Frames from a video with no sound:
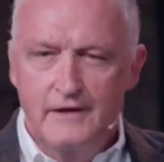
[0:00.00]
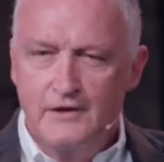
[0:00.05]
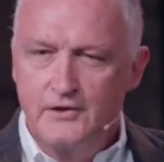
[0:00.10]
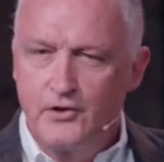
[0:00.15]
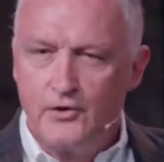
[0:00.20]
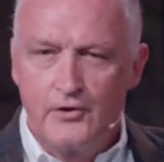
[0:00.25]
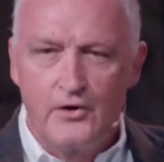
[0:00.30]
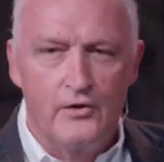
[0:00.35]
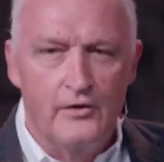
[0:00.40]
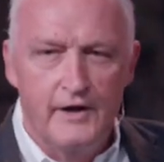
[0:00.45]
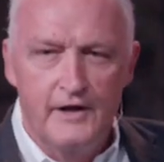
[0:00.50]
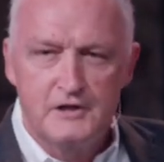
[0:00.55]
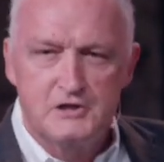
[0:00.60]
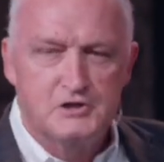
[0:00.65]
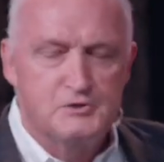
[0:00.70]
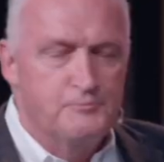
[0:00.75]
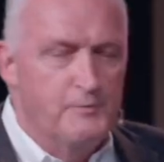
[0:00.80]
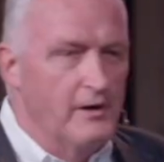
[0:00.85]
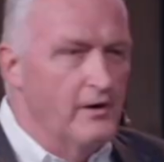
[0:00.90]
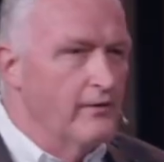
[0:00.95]
You're going to
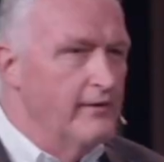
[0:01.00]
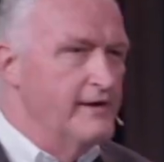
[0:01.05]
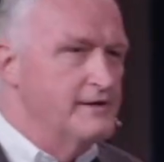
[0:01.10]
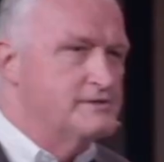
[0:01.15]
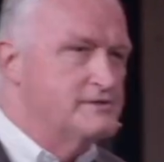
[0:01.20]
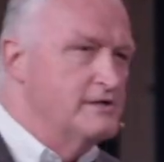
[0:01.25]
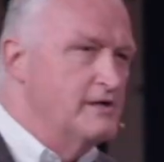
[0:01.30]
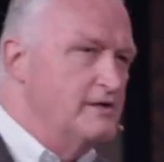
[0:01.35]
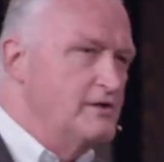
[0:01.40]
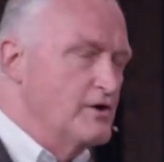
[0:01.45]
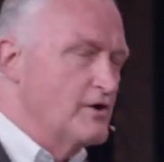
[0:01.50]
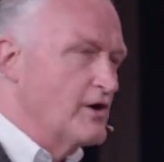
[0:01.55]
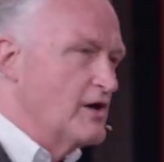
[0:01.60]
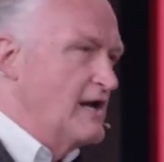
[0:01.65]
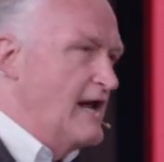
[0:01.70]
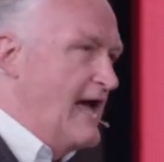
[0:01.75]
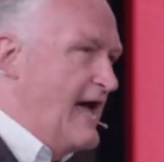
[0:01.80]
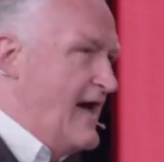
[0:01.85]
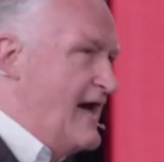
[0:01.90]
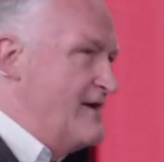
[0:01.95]
experience it, you're
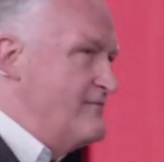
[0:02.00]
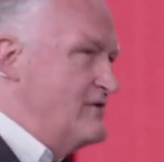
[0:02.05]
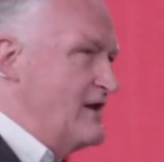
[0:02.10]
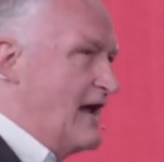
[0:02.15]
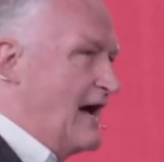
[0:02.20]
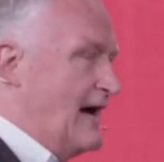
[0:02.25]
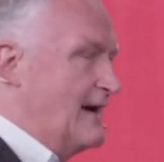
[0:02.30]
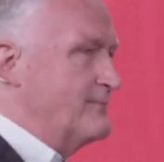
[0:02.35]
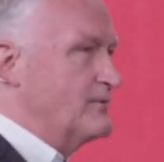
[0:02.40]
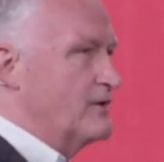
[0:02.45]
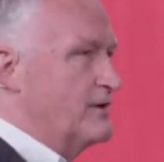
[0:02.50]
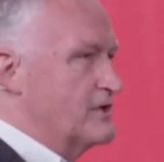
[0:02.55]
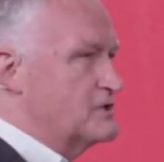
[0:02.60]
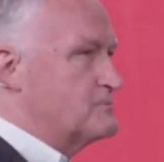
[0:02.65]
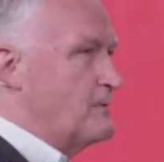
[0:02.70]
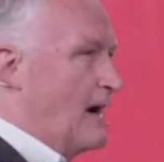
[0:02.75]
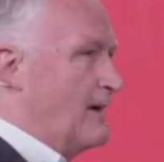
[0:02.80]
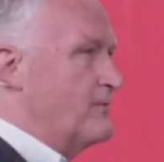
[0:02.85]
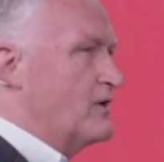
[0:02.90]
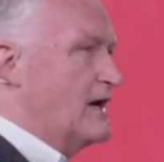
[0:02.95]
going to have it, I'm going
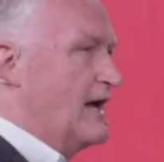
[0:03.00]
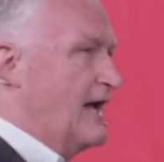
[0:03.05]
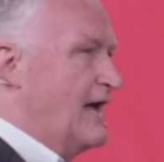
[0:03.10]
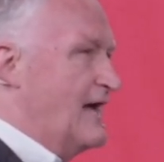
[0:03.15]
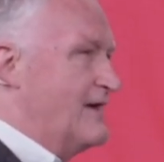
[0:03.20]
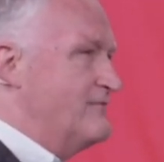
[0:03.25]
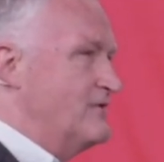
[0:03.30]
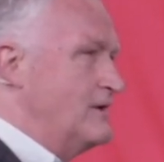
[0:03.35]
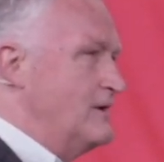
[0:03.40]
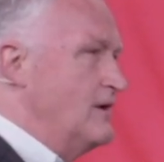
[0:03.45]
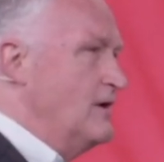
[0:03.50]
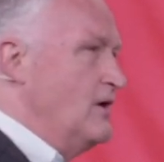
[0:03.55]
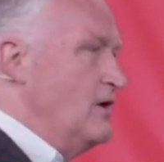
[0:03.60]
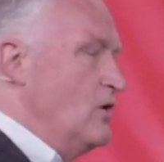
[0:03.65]
to, I'm going to have it.